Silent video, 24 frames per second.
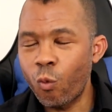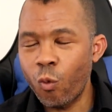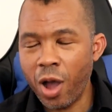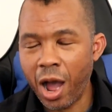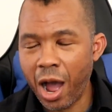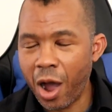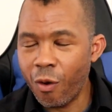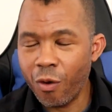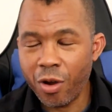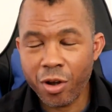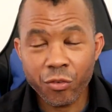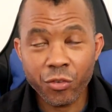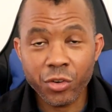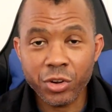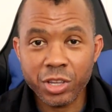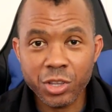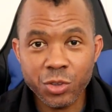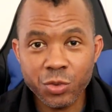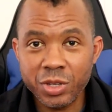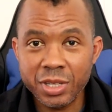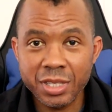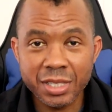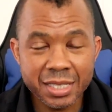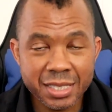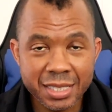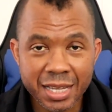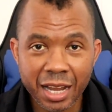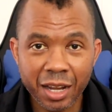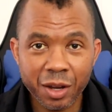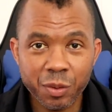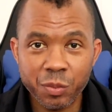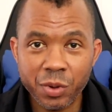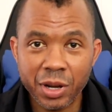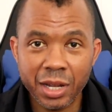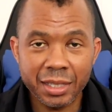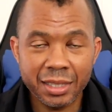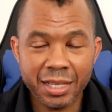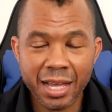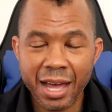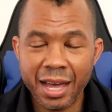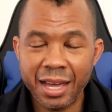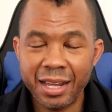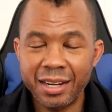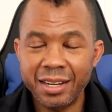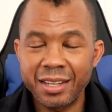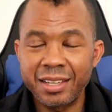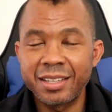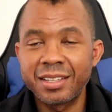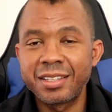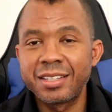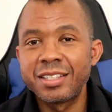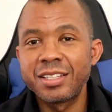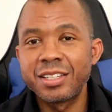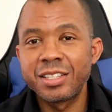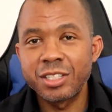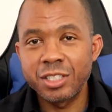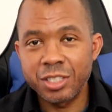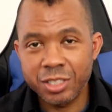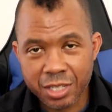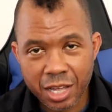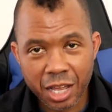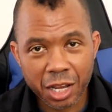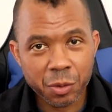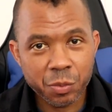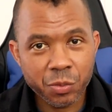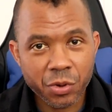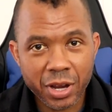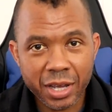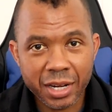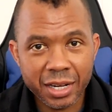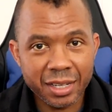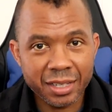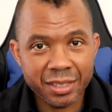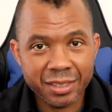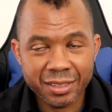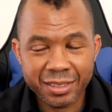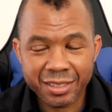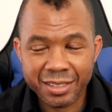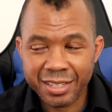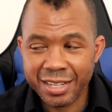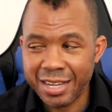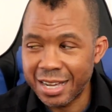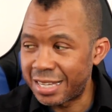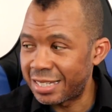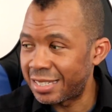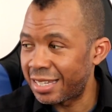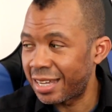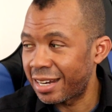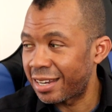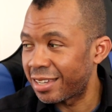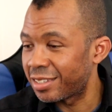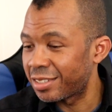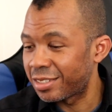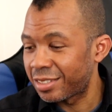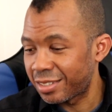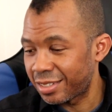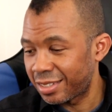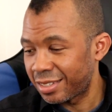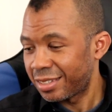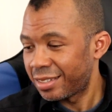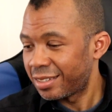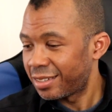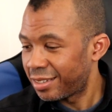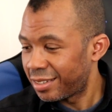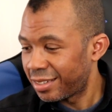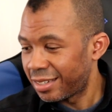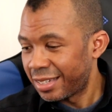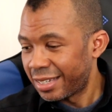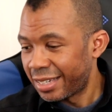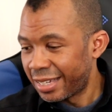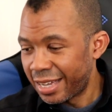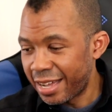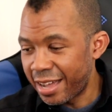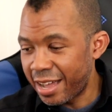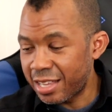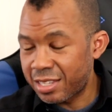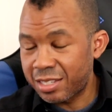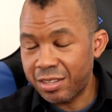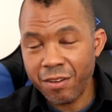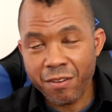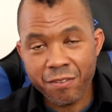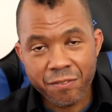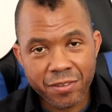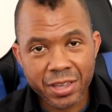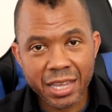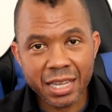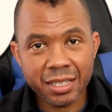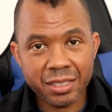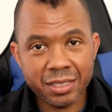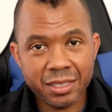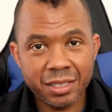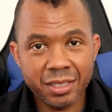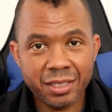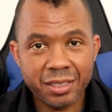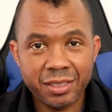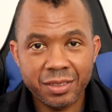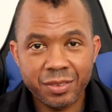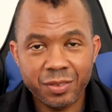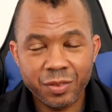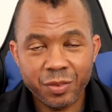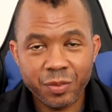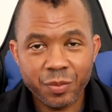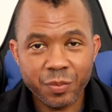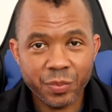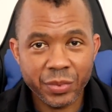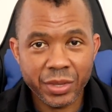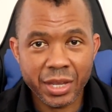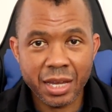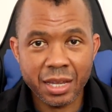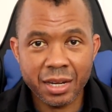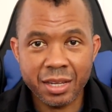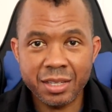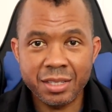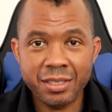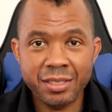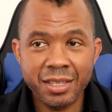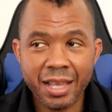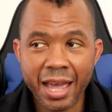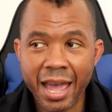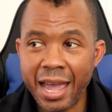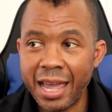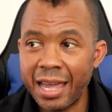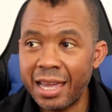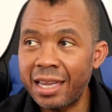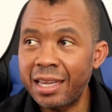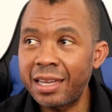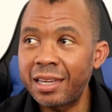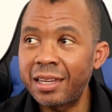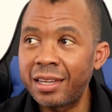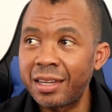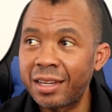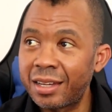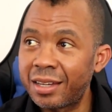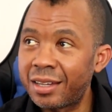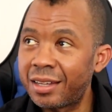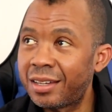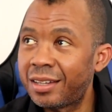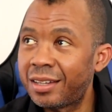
However you can celebrate that. Celebrate it. Because it is it's a feat. It is a